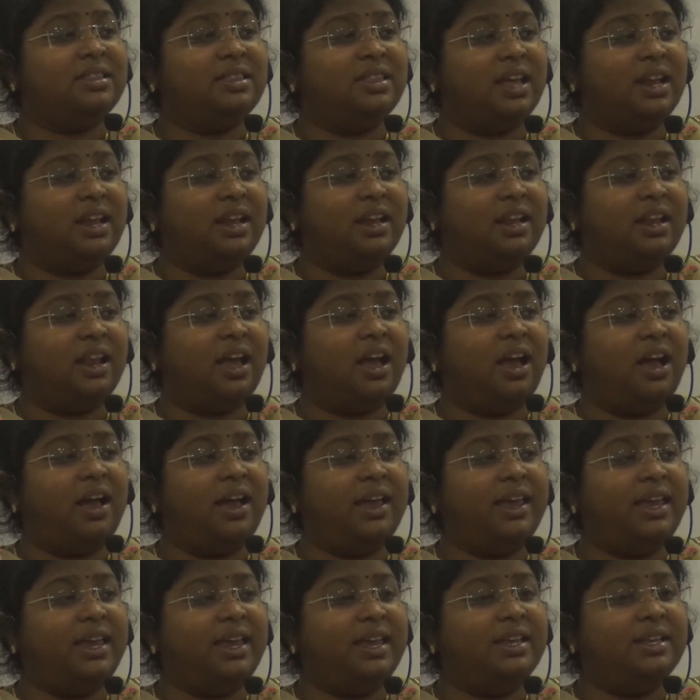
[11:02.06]
the
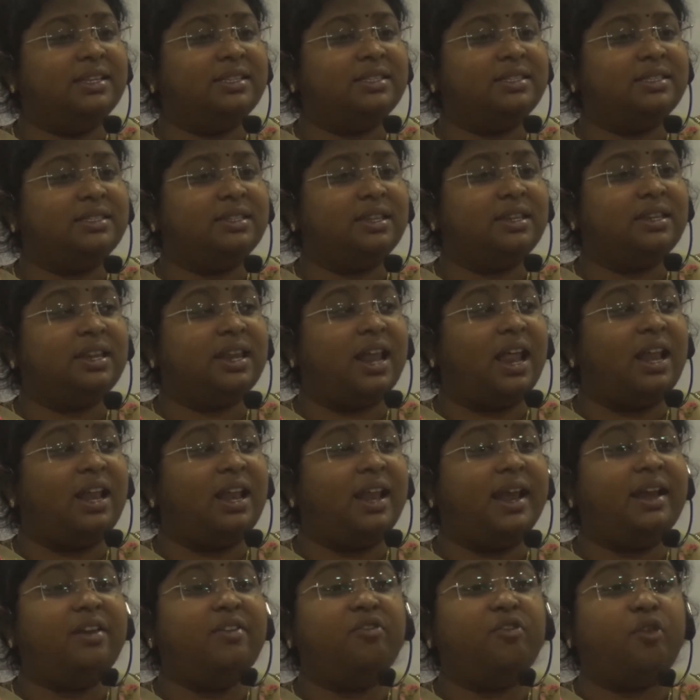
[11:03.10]
law is null
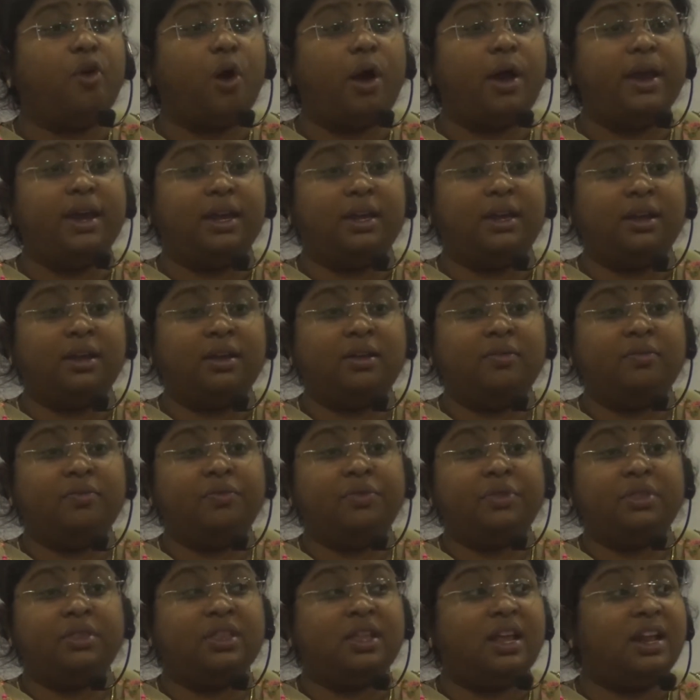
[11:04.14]
and void.
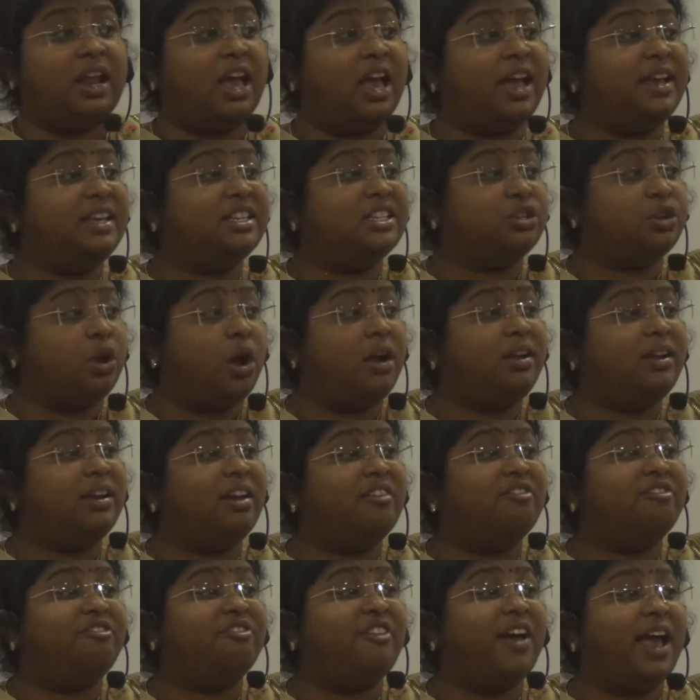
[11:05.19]
The law is
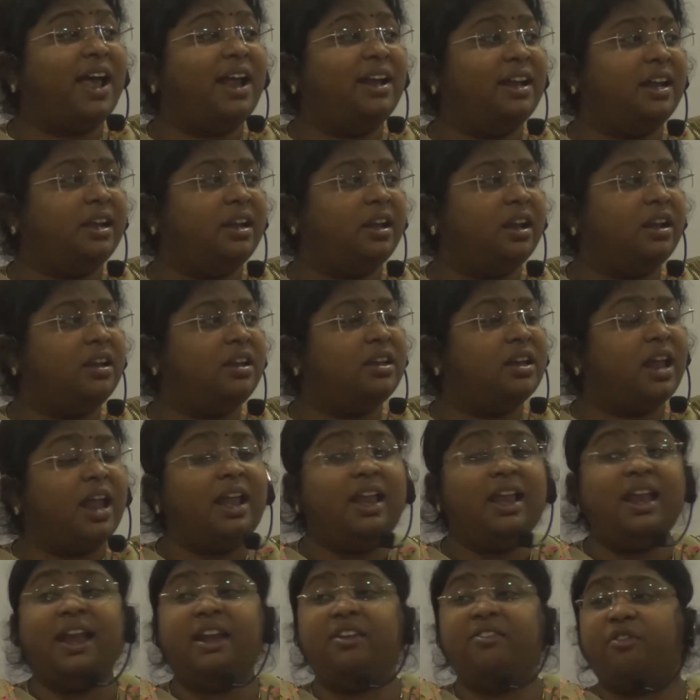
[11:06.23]
not valid.
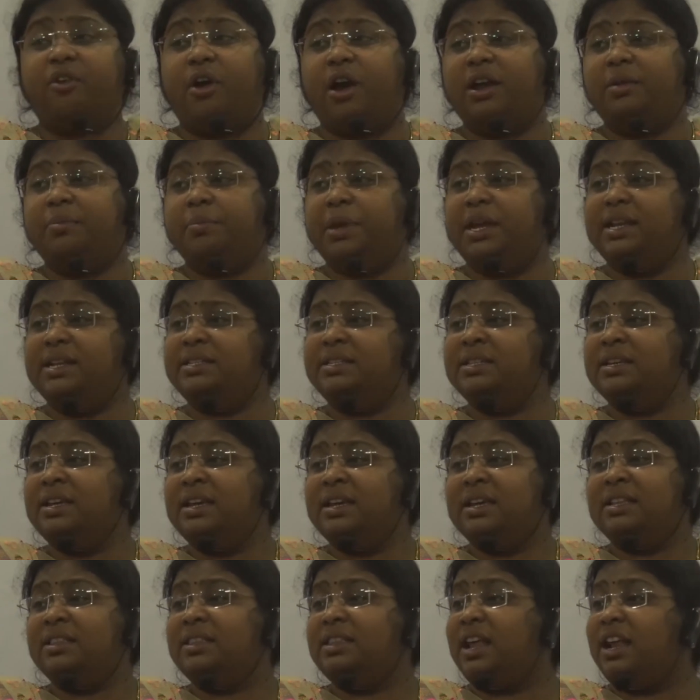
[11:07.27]
Null and void means
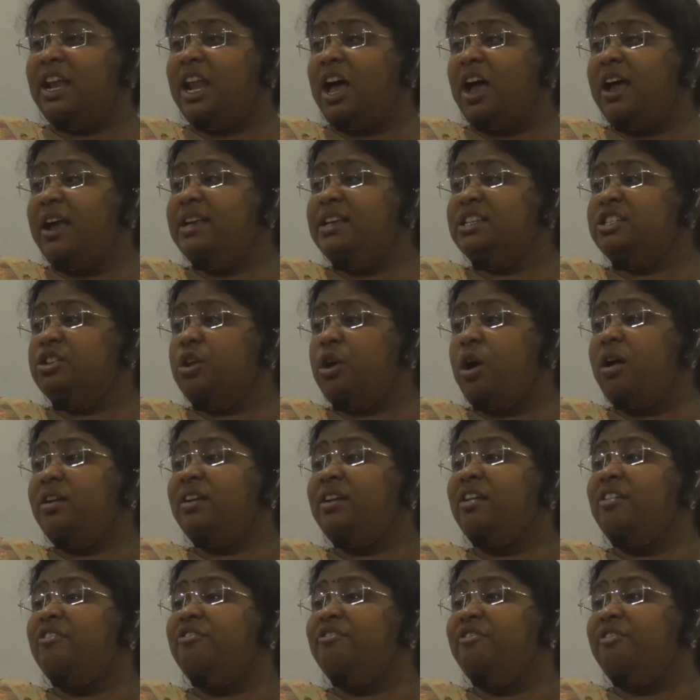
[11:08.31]
the law is
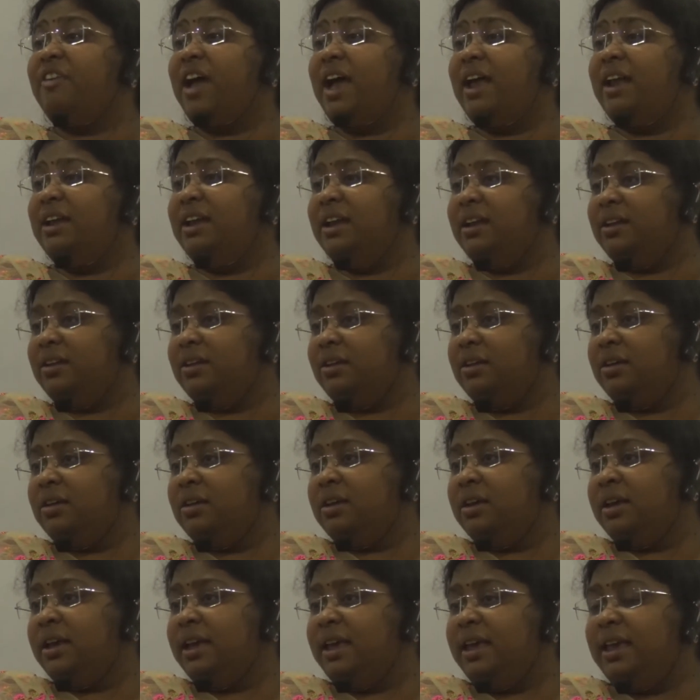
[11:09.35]
not valid.
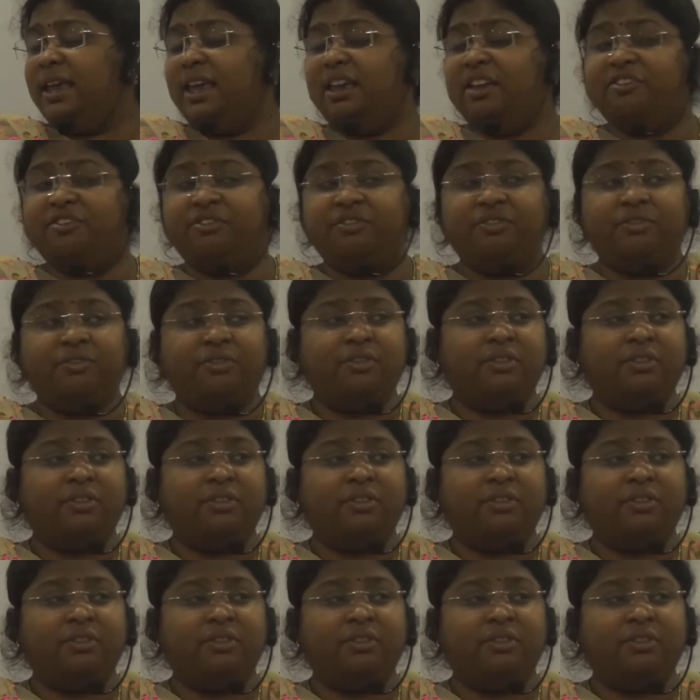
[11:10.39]
If